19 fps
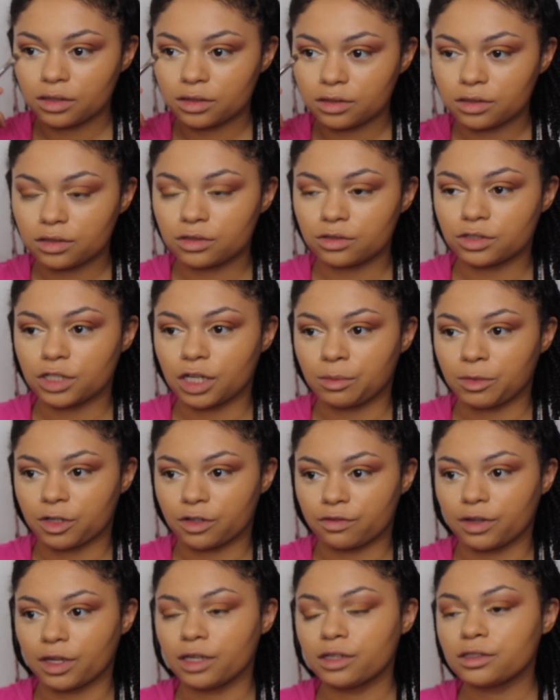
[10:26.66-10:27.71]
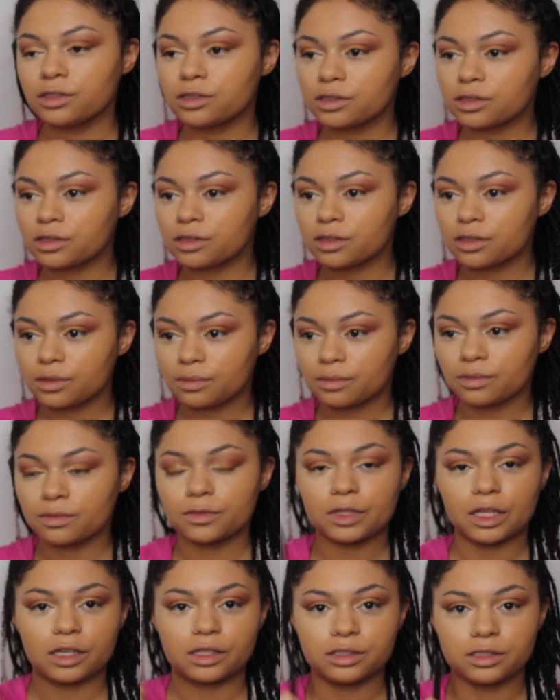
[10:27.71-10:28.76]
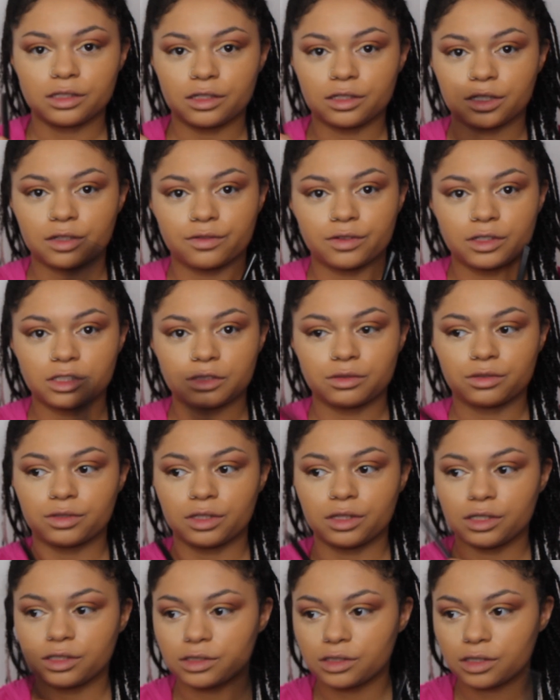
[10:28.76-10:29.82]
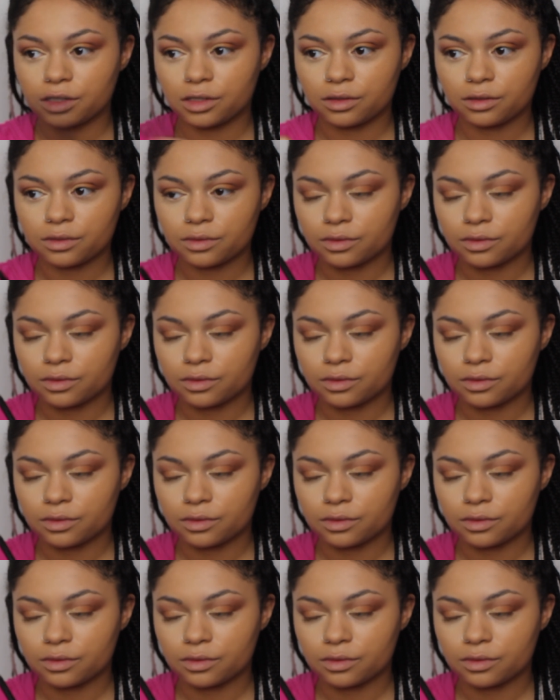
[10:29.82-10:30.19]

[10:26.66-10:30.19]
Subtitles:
to shape your face. Like, see the difference between these two?